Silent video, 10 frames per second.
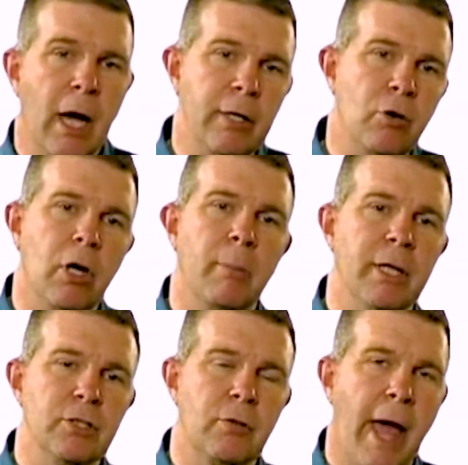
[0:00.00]
talk about
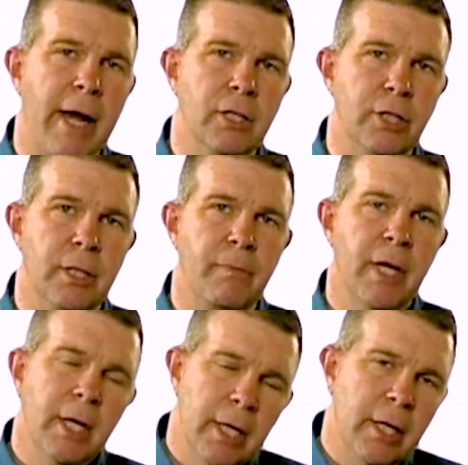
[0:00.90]
strategy.
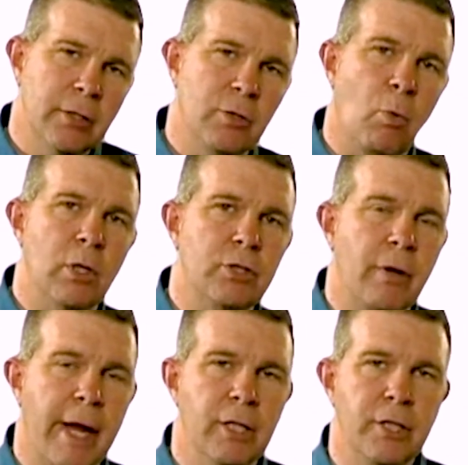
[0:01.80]
Here's the one
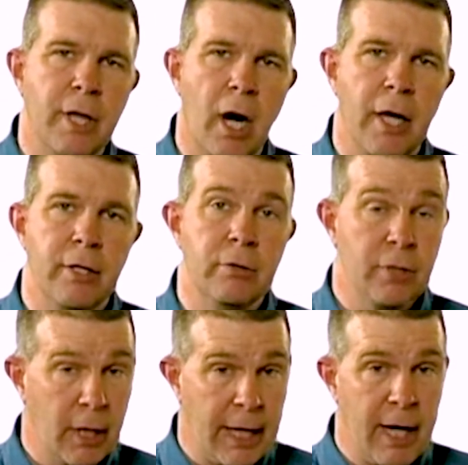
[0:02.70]
strategy that I use
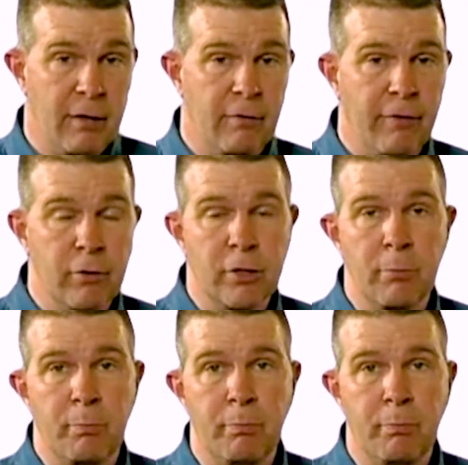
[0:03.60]
that, again, the folks at